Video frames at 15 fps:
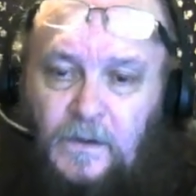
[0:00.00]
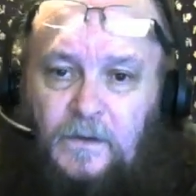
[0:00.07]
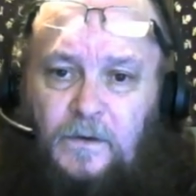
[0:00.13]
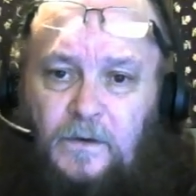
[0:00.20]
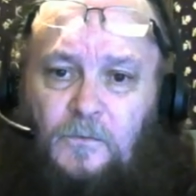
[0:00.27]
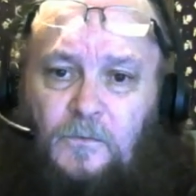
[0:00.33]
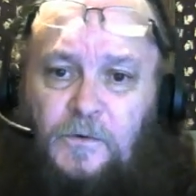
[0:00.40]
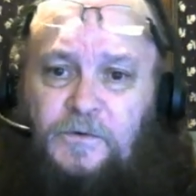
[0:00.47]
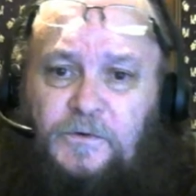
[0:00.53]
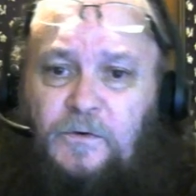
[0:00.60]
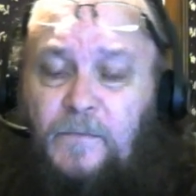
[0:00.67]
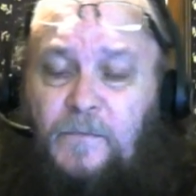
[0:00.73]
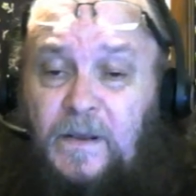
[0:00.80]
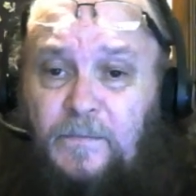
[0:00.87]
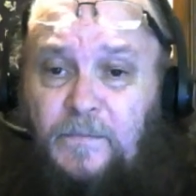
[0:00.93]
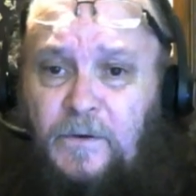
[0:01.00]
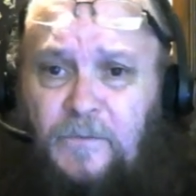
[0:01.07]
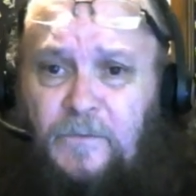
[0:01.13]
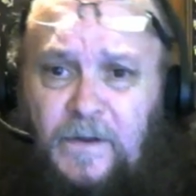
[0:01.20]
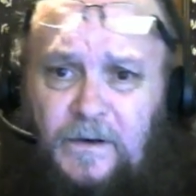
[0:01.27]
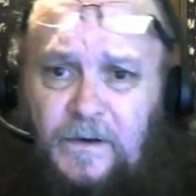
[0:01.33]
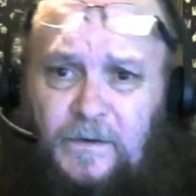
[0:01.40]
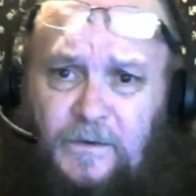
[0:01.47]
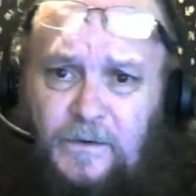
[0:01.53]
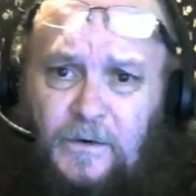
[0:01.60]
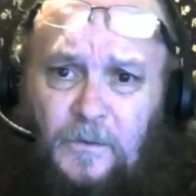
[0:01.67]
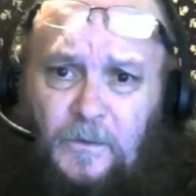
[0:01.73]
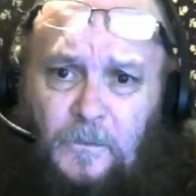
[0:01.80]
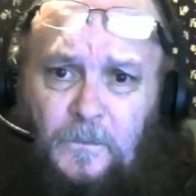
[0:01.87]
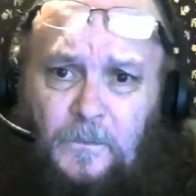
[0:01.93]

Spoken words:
than what you may be ready to go.